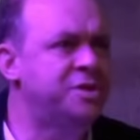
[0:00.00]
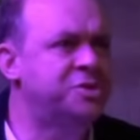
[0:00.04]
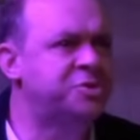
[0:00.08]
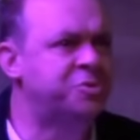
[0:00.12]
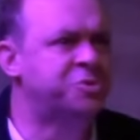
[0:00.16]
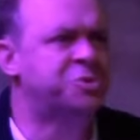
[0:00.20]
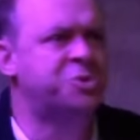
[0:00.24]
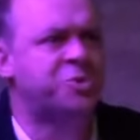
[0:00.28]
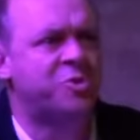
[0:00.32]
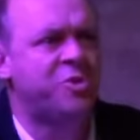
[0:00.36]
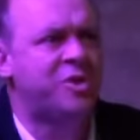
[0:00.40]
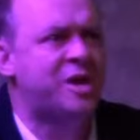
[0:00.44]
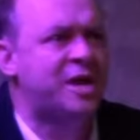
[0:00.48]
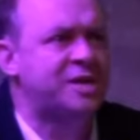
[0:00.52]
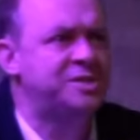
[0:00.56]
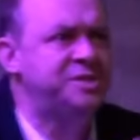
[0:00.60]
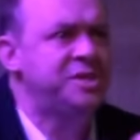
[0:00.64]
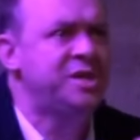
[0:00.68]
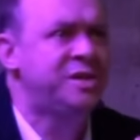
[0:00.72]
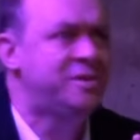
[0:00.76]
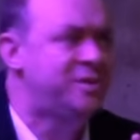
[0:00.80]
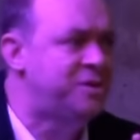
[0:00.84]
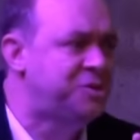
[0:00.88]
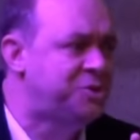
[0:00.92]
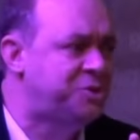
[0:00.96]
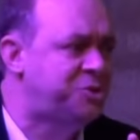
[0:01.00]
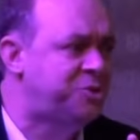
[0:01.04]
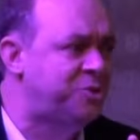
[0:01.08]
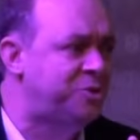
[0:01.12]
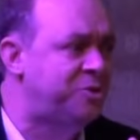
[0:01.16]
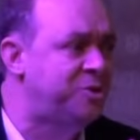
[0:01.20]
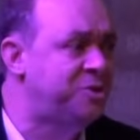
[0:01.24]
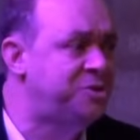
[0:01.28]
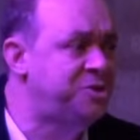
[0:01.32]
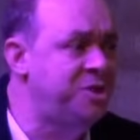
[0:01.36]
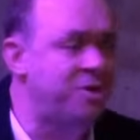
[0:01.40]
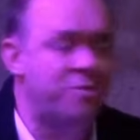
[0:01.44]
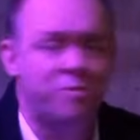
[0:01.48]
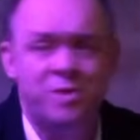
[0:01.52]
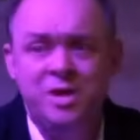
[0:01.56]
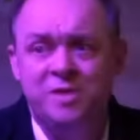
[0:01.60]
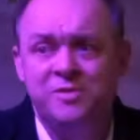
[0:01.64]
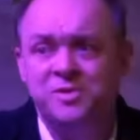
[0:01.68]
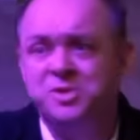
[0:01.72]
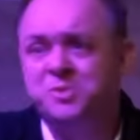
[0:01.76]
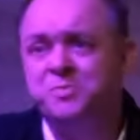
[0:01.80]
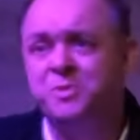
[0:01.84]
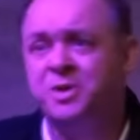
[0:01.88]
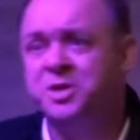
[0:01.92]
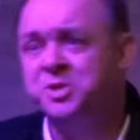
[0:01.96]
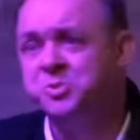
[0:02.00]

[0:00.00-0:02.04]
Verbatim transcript: is Husserl an idealist or is he a realist,